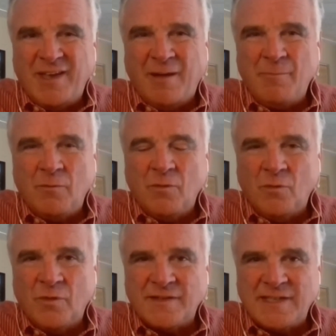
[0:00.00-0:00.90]
yeah, I've been
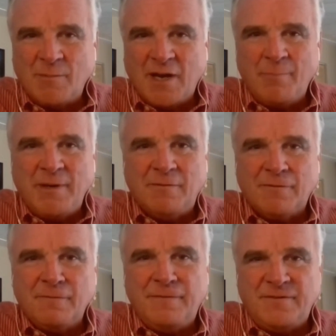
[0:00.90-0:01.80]
with the same company
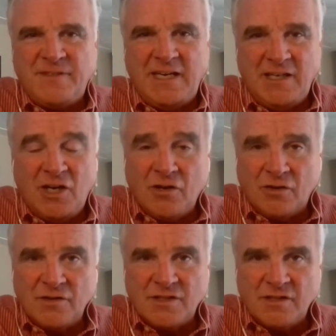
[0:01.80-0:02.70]
for 15
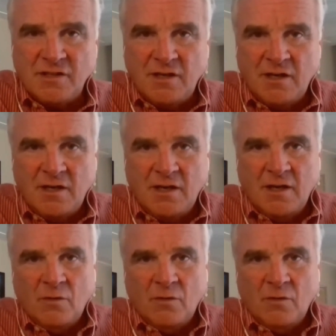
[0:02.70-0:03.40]
years. Mm-hmm.